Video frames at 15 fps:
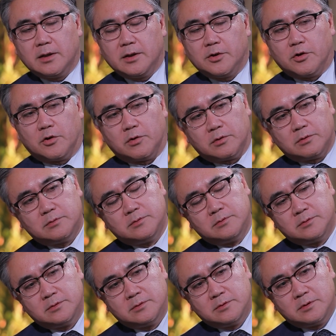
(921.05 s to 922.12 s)
You know,
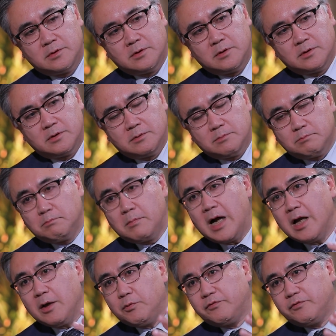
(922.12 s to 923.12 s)
my